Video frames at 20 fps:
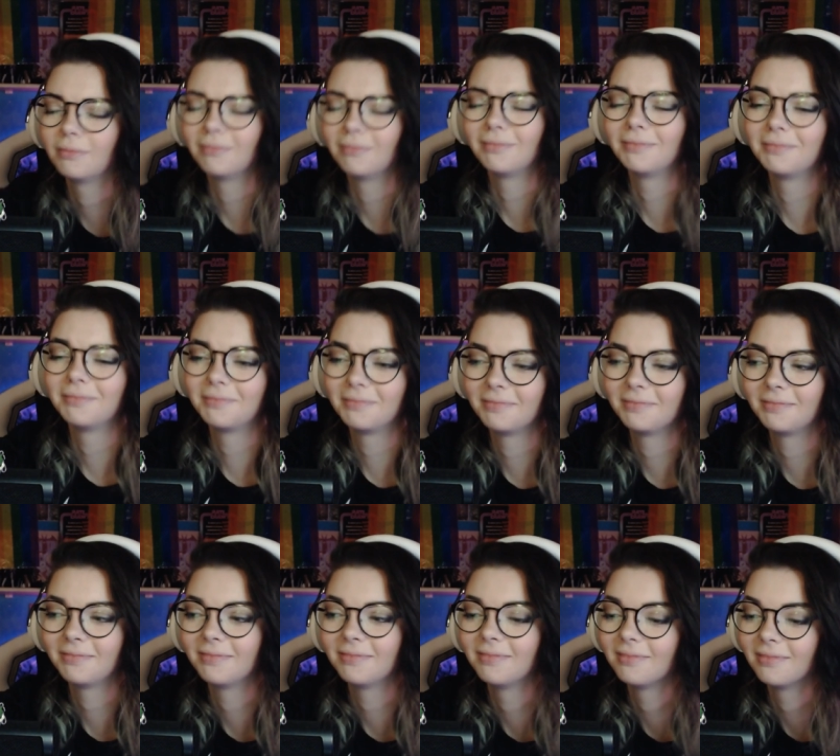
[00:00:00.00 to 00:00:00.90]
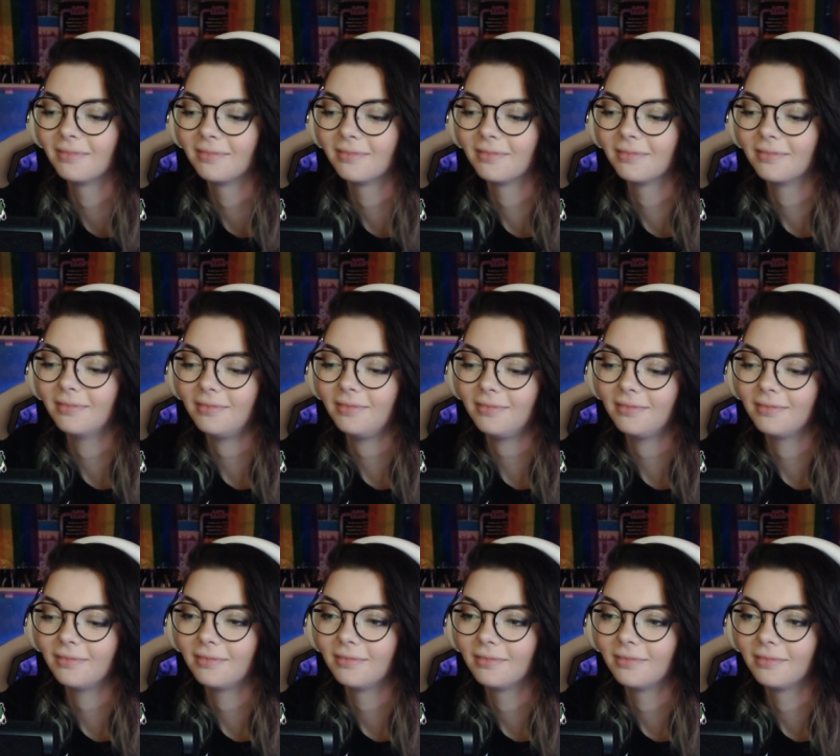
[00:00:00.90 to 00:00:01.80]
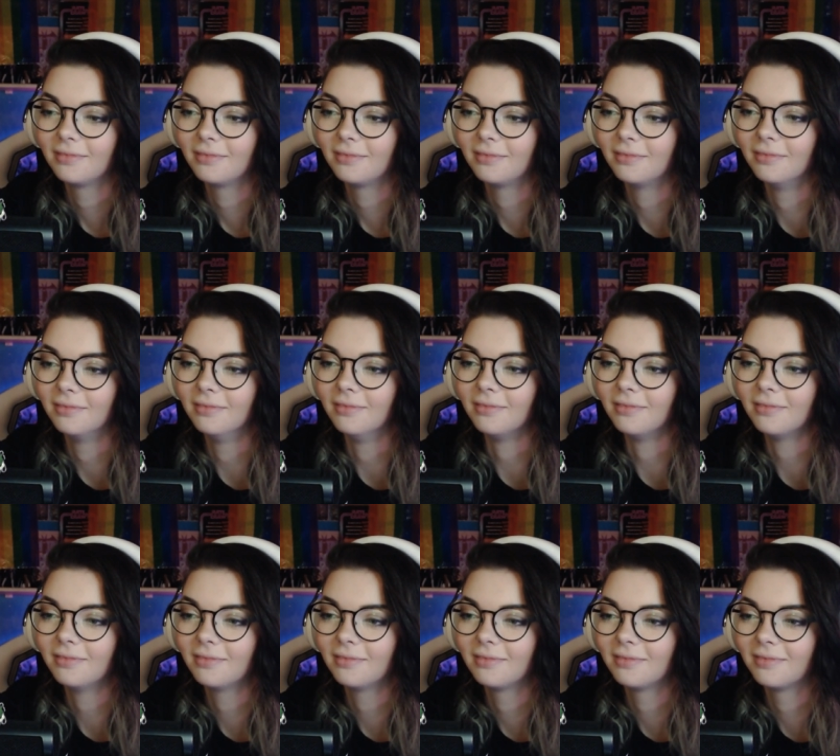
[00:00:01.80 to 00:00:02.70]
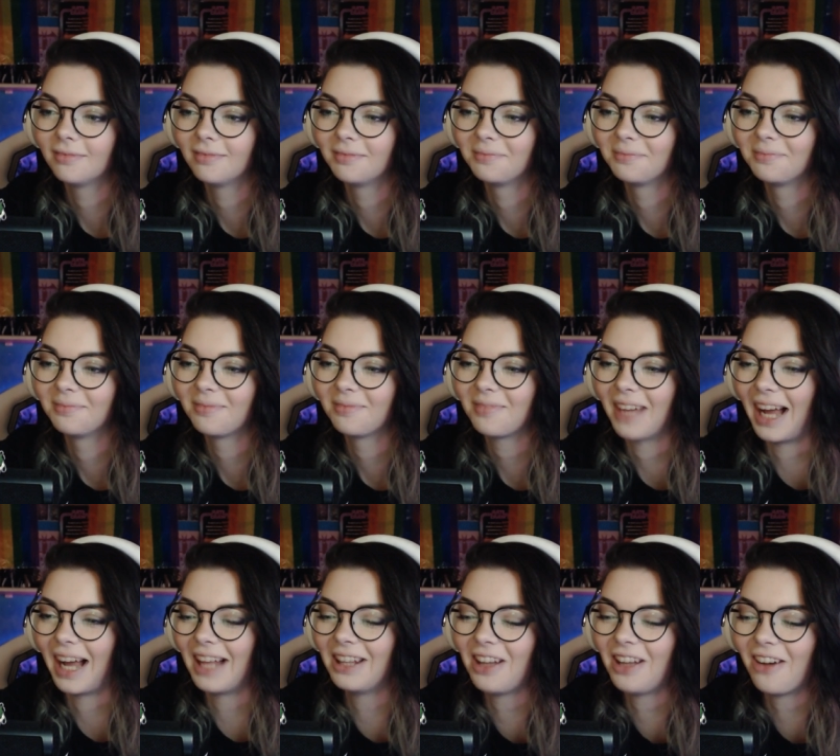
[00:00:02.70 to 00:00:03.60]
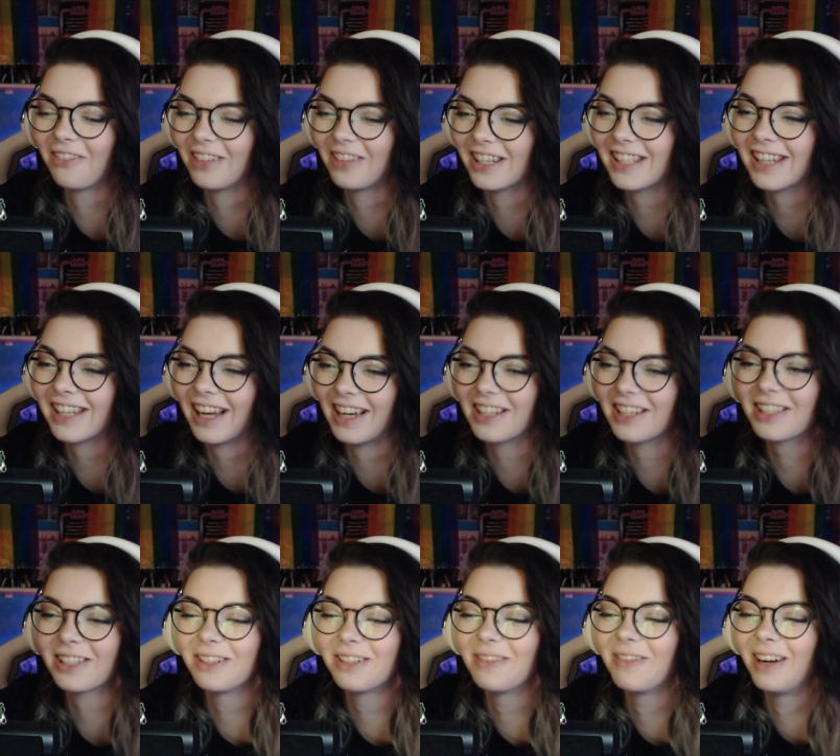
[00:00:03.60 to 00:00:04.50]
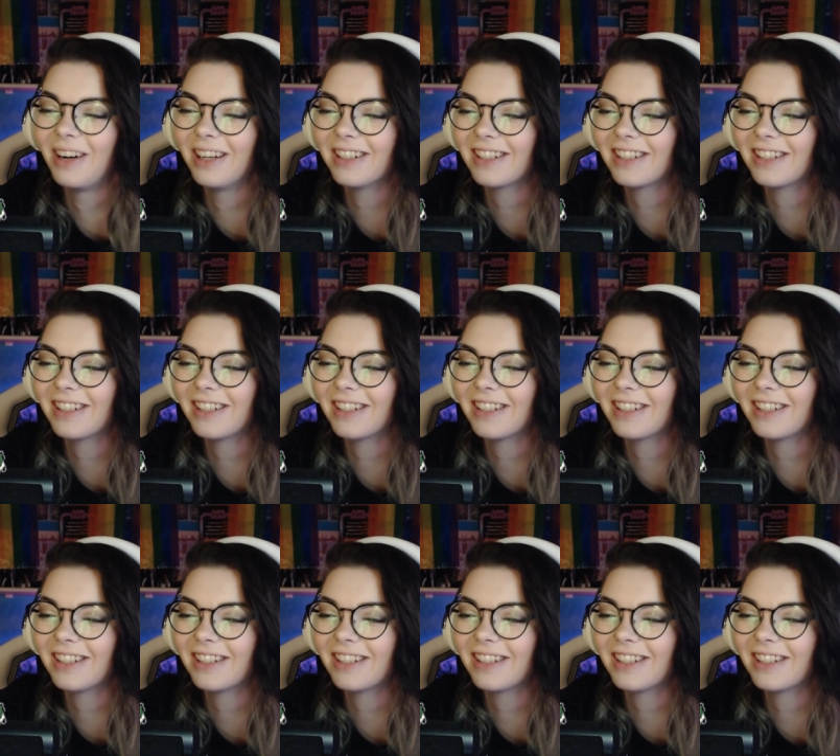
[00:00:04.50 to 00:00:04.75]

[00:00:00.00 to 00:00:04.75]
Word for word: To my best friend T'Challa, you I love this guy so much.